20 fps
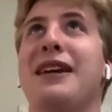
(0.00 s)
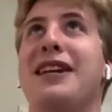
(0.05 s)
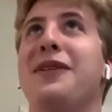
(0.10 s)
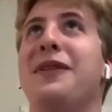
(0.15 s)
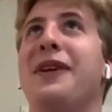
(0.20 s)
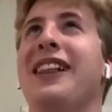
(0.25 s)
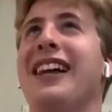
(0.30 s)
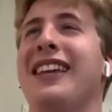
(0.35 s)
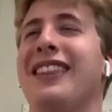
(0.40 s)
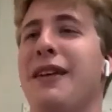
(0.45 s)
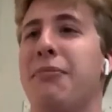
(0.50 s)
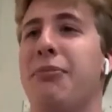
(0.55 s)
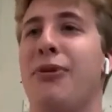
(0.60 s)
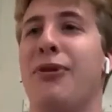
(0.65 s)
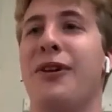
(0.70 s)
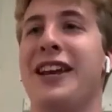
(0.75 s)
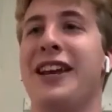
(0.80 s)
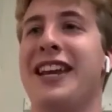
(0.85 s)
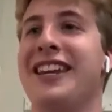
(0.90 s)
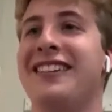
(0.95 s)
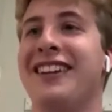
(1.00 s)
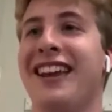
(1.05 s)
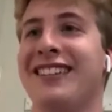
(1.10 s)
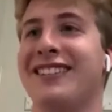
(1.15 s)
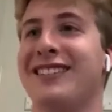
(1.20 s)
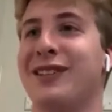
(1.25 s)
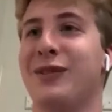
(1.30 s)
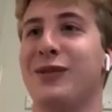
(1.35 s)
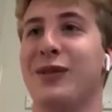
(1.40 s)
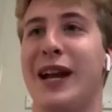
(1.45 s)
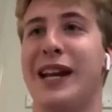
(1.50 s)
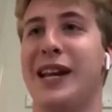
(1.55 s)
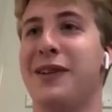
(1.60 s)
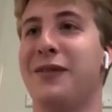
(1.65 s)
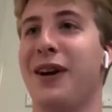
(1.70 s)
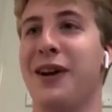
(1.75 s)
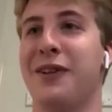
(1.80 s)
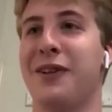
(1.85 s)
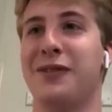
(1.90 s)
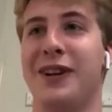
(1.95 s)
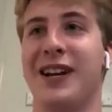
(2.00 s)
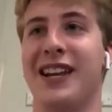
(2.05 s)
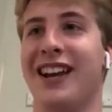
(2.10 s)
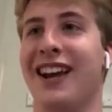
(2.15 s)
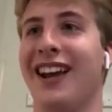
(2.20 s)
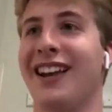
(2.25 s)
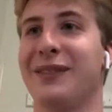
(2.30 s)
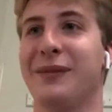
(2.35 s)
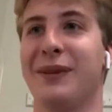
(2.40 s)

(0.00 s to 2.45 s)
doing like the pretty test to Raini Rodriguez